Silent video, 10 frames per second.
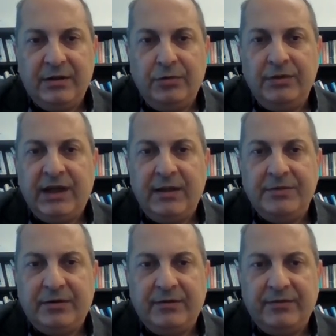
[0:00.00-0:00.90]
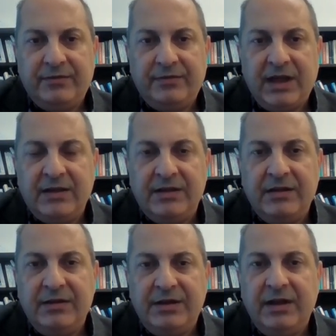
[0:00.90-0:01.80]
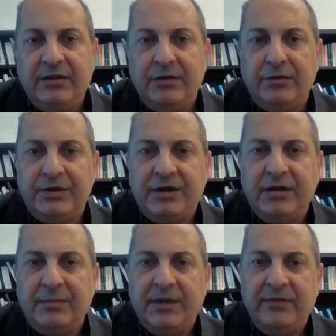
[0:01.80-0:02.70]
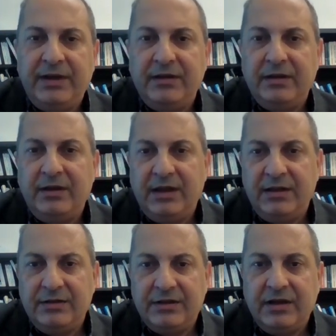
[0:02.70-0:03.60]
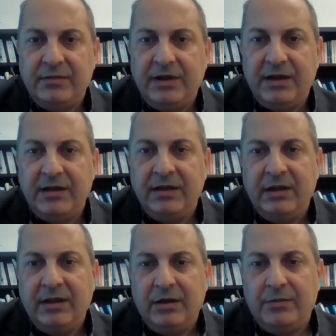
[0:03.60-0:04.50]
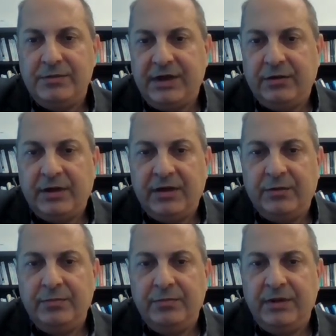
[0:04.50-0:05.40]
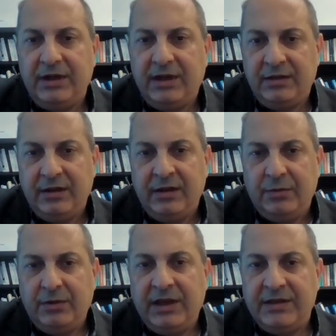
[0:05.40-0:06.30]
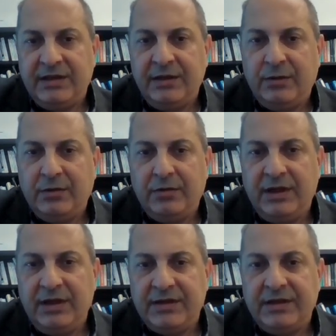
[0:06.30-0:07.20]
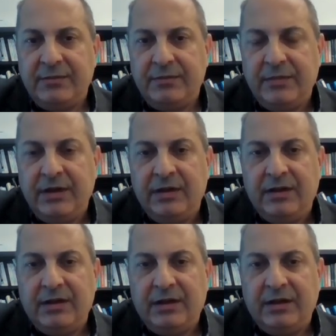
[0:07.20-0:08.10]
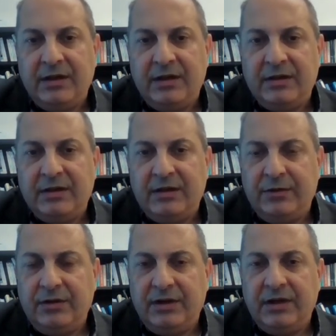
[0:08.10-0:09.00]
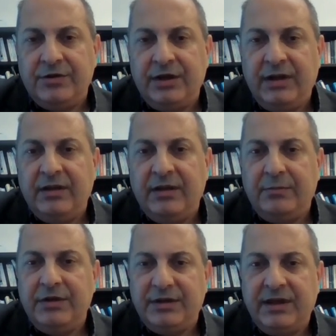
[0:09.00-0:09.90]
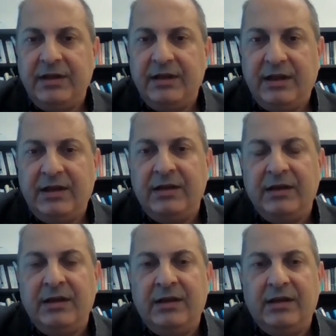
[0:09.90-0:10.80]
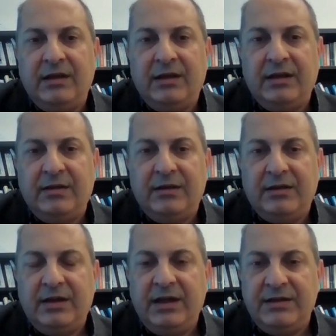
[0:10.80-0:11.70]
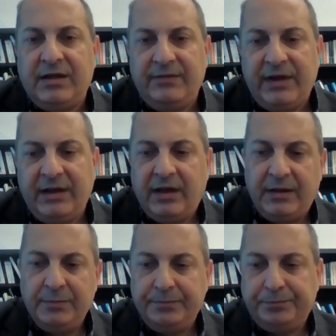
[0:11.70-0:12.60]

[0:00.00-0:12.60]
two types of accidents related to struck by vehicle and struck by object or equipment. And we can see, although there is some reduction in the numbers, still the rates are very high.